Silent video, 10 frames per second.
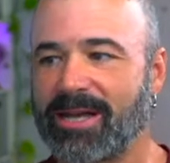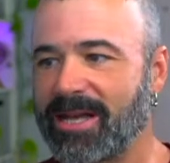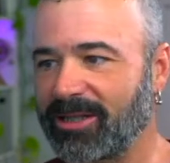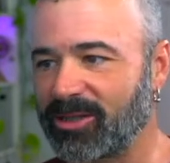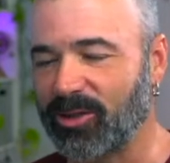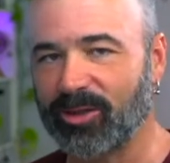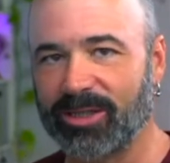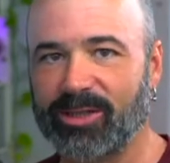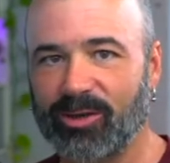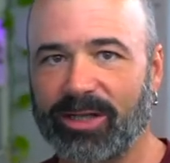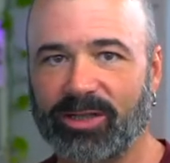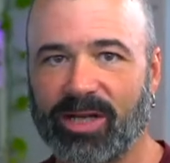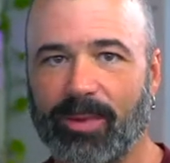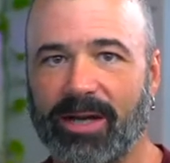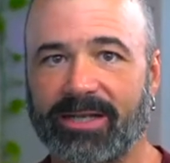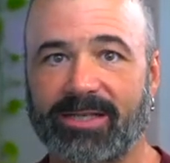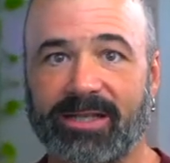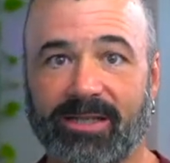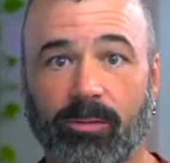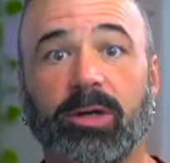And certainly during Gemini
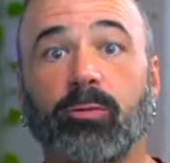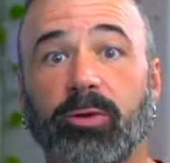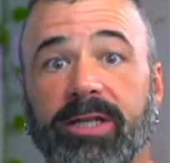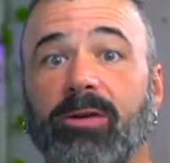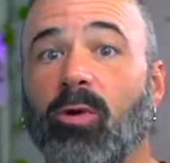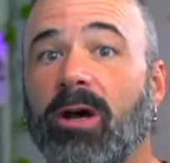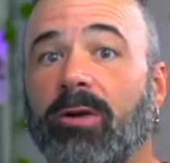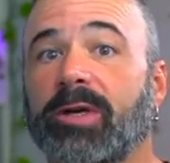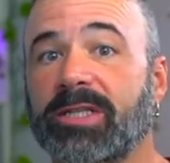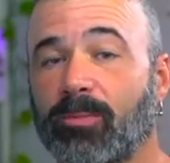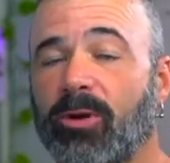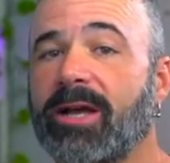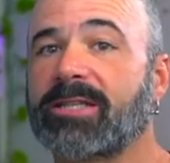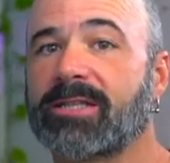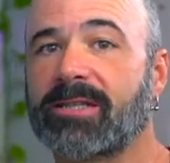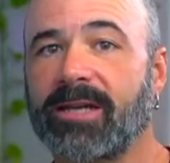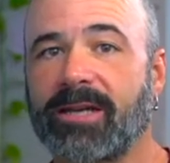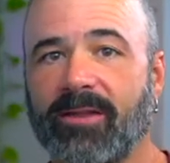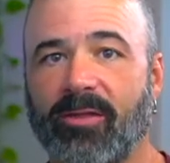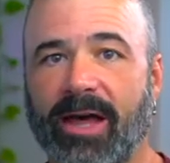season, we really want to express
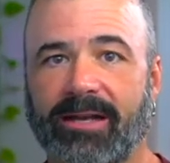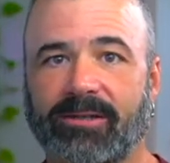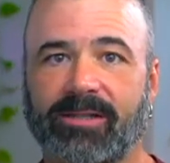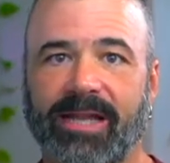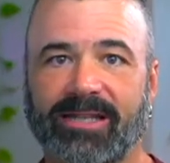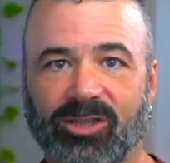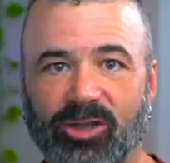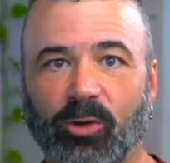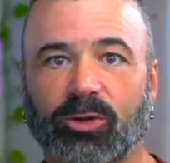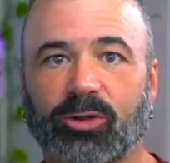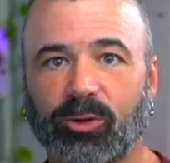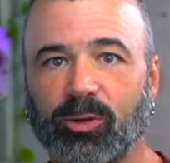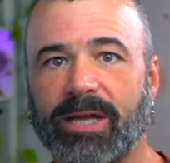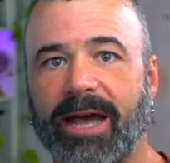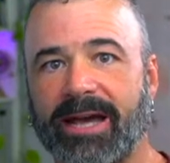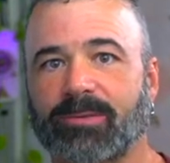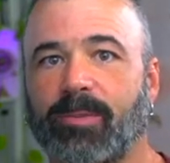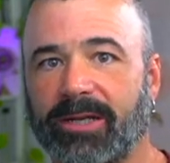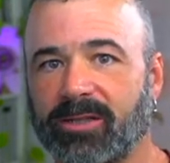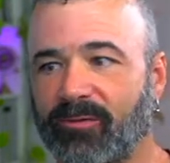that social
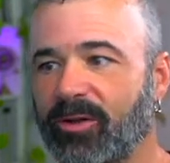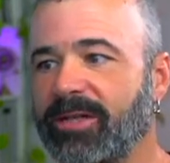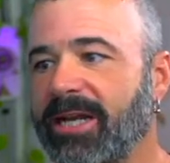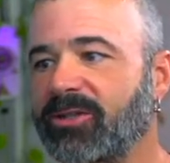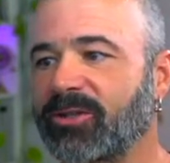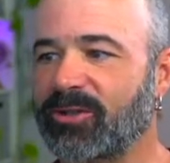aspect of our nature.